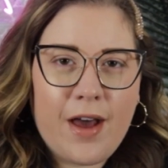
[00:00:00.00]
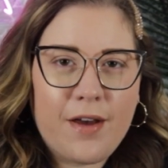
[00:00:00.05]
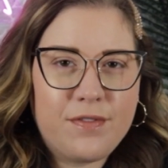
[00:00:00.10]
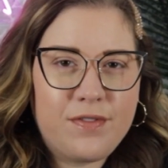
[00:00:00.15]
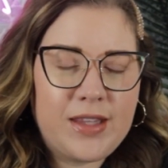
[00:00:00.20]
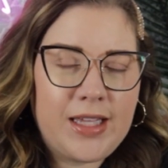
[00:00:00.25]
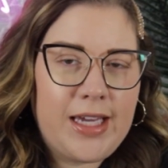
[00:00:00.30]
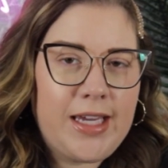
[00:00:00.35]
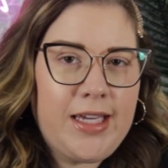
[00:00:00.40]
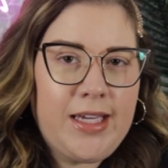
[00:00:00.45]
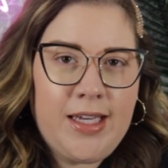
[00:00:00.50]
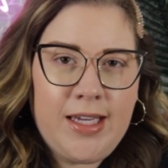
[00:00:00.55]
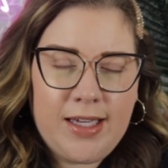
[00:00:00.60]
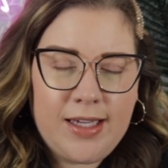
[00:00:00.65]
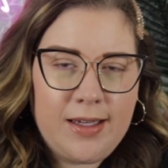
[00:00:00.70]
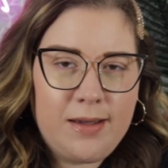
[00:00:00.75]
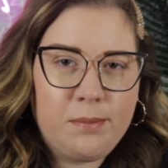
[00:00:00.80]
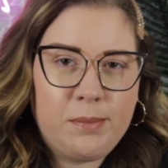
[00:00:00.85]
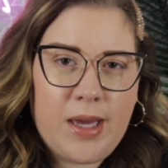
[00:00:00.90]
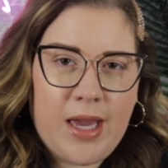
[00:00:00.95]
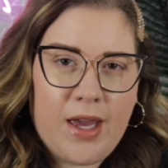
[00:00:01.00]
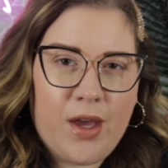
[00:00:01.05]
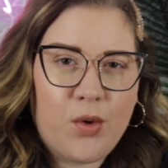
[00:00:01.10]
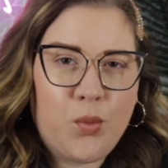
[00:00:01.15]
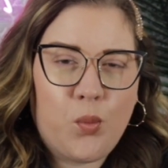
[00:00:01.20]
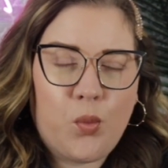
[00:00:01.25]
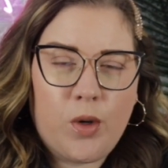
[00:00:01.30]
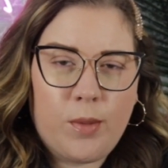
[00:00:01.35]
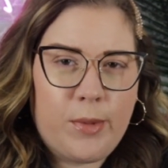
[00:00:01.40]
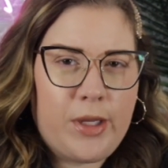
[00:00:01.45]
of the
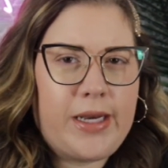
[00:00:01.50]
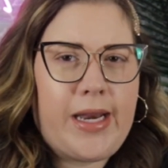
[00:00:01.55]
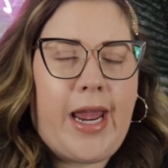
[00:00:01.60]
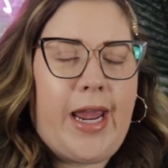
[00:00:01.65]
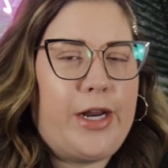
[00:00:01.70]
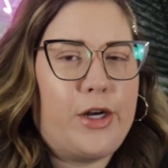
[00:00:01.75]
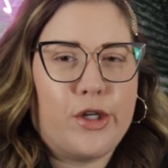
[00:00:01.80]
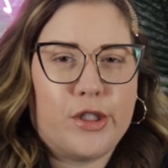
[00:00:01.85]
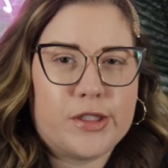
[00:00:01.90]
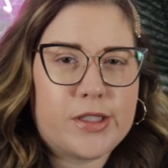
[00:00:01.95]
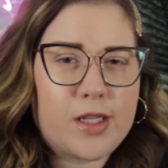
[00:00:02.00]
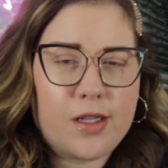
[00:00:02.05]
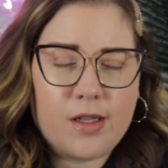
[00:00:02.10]
He-Man Woman Haters